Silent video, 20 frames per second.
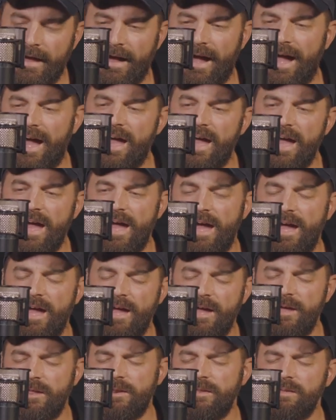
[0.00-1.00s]
I
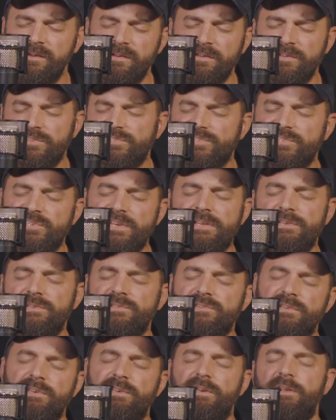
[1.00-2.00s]
had
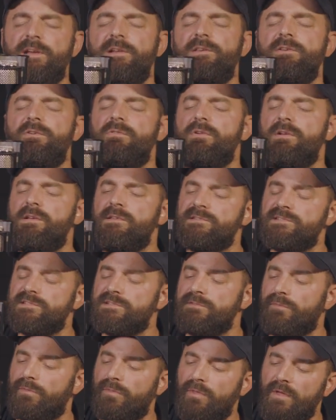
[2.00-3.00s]
innocence and
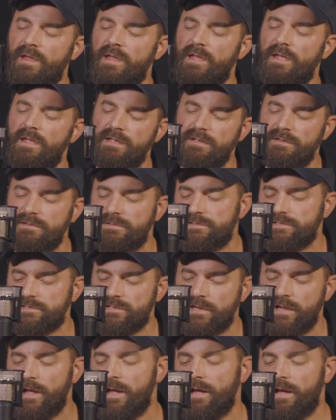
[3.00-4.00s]
ignorance of things
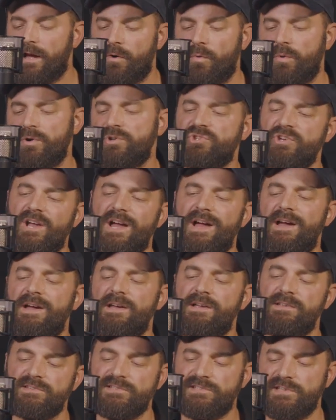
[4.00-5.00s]
I wish
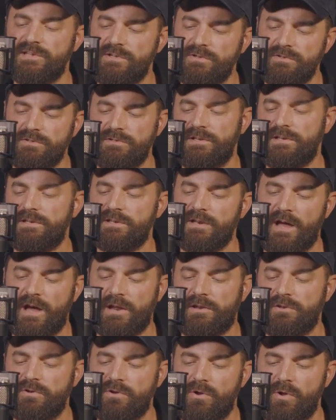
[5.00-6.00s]
I still did
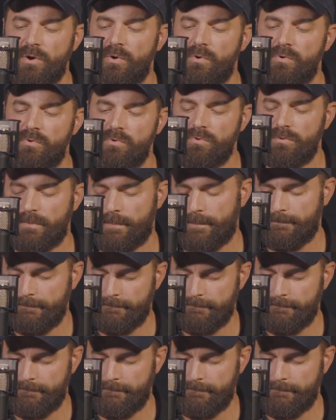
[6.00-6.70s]
not know.